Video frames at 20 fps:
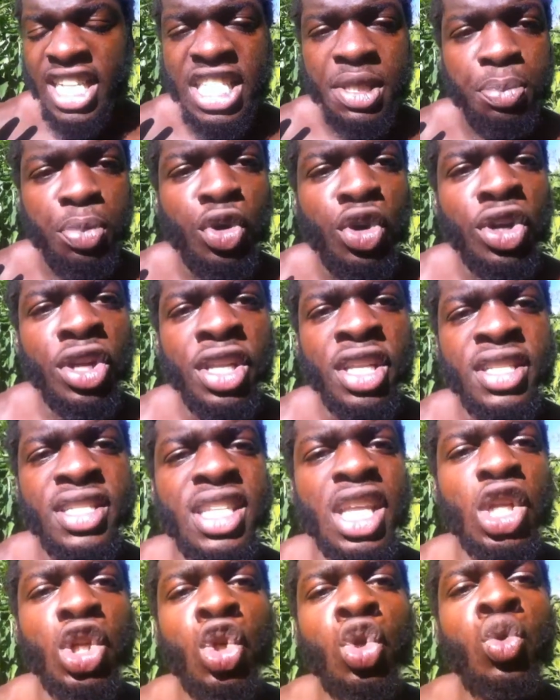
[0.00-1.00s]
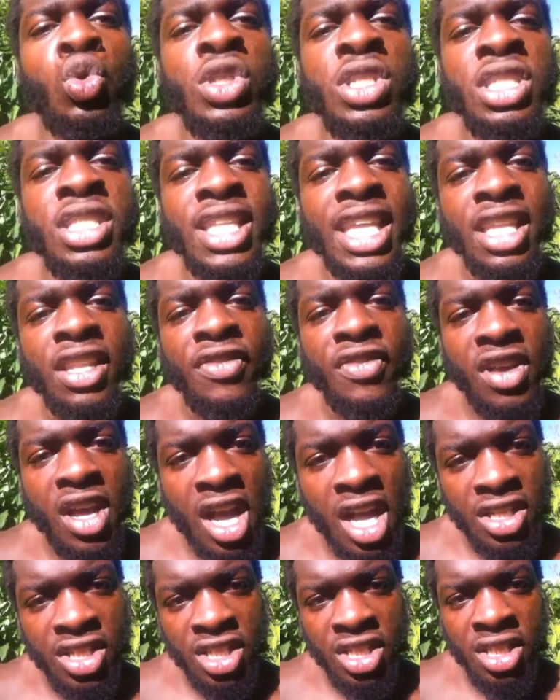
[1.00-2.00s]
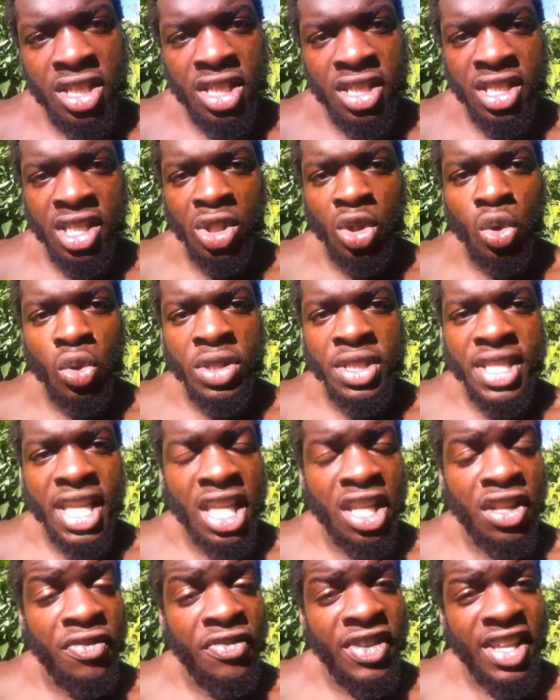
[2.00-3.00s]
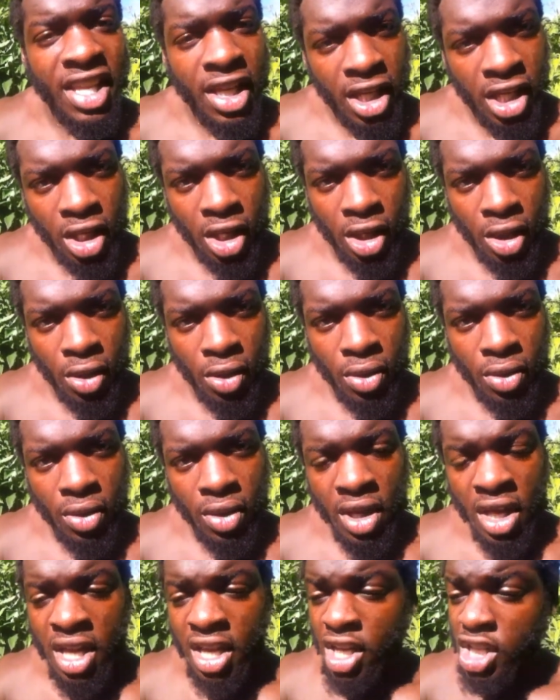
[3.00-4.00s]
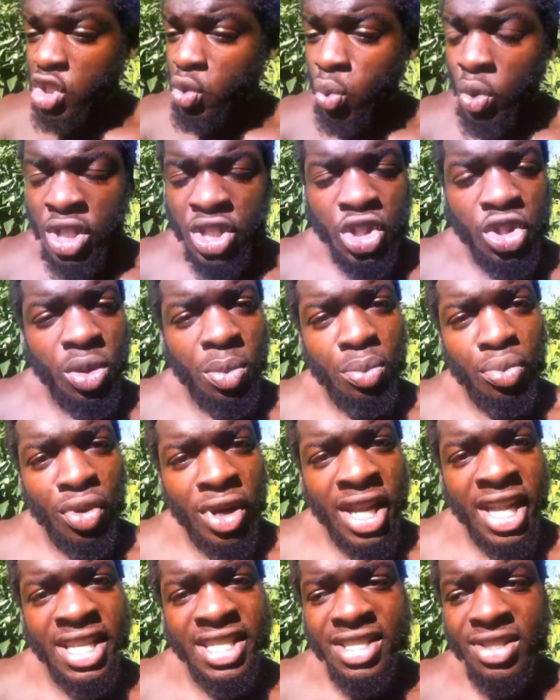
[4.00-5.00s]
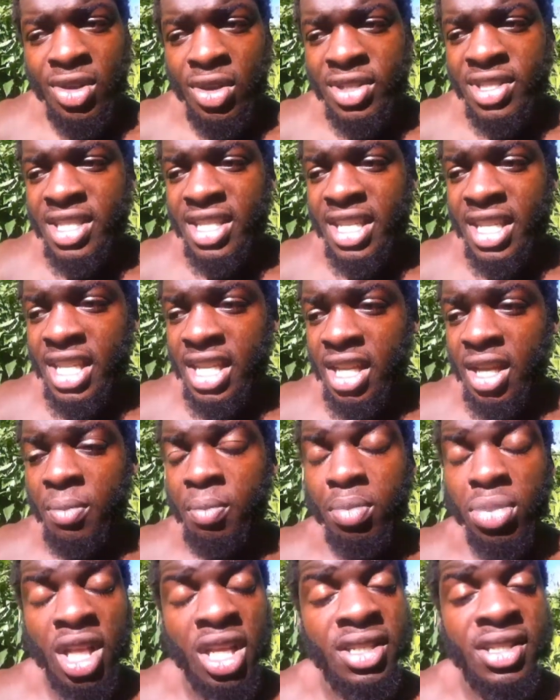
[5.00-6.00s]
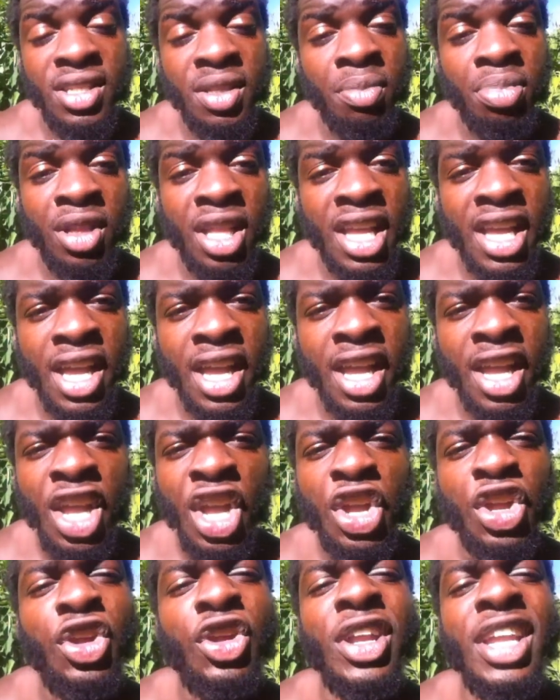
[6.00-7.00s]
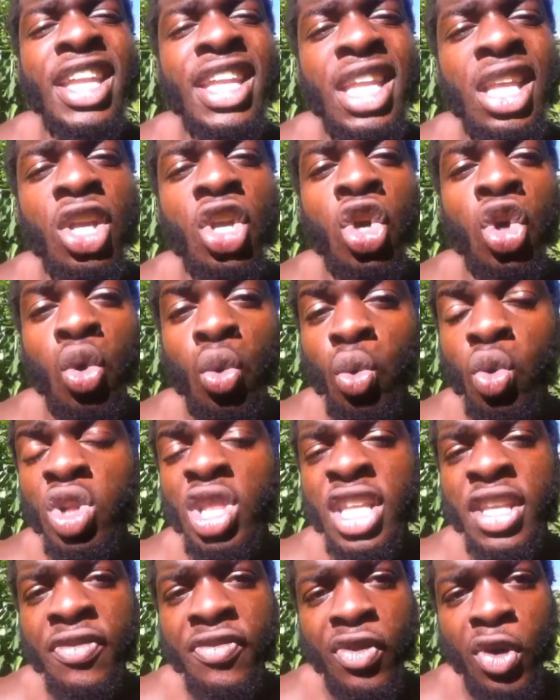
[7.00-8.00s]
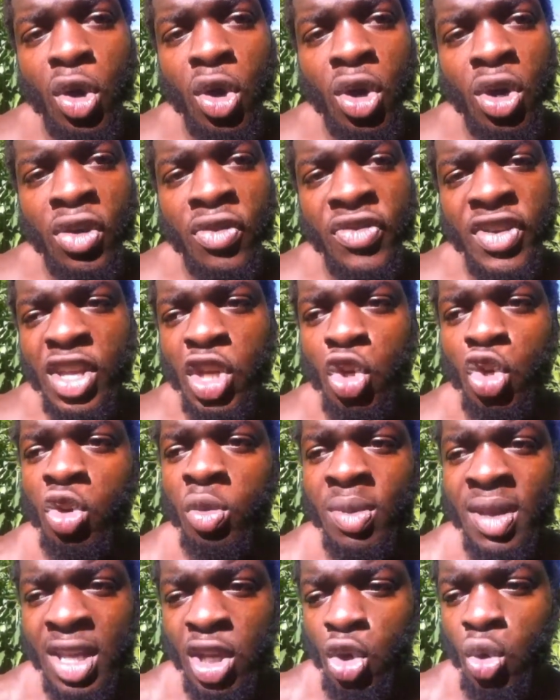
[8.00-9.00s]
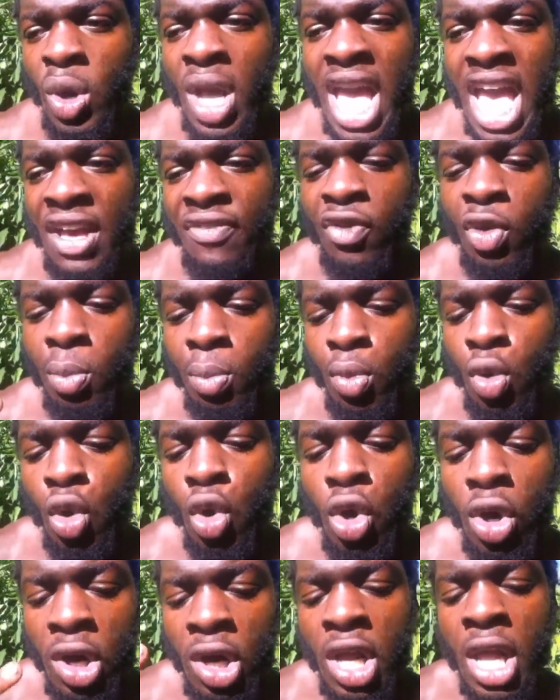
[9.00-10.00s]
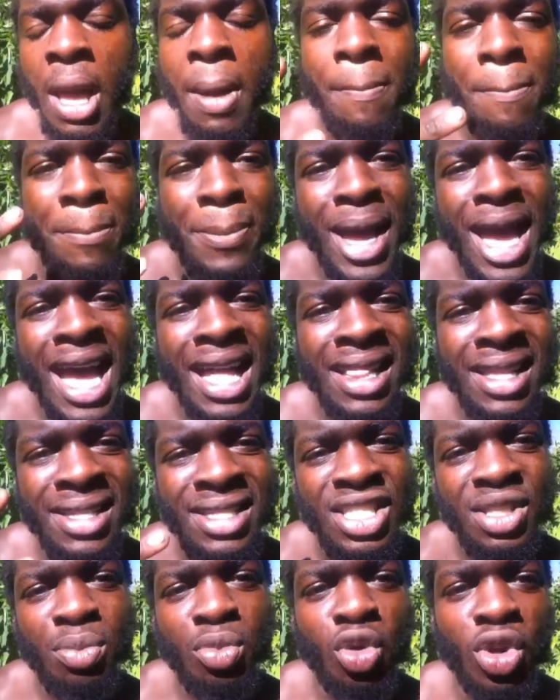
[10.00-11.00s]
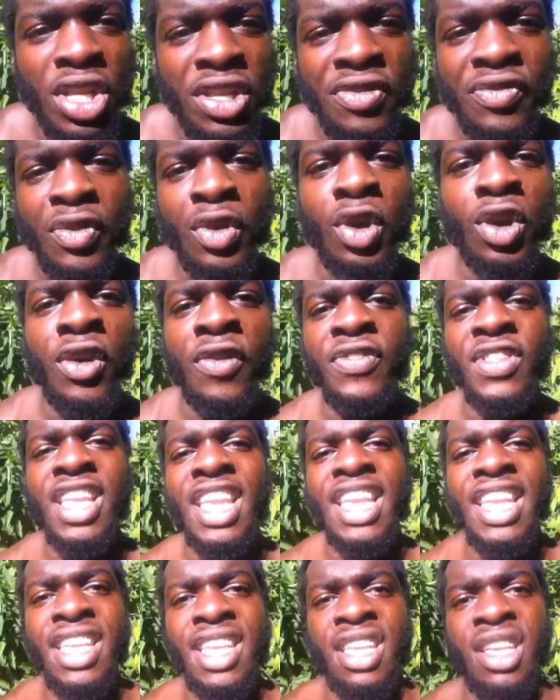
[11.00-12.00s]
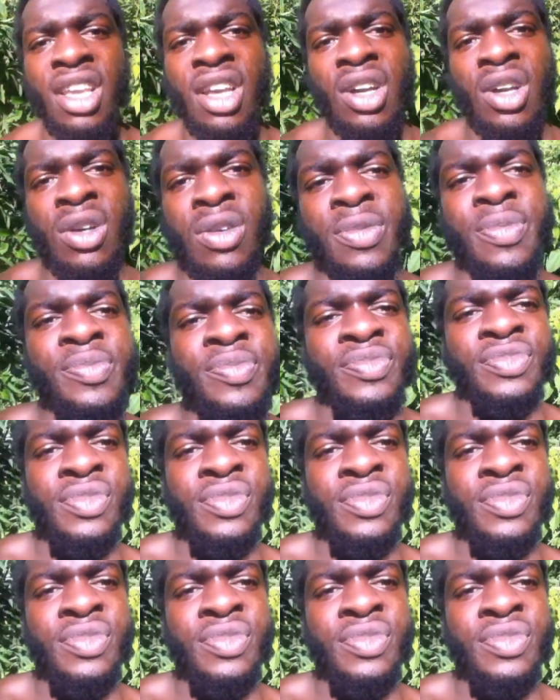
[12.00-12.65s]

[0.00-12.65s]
experience a new state of consciousness, a new state of ego. Because once your brain starts to get blood supply, your ego will evolve and you'll have a more balanced, more evolved ego.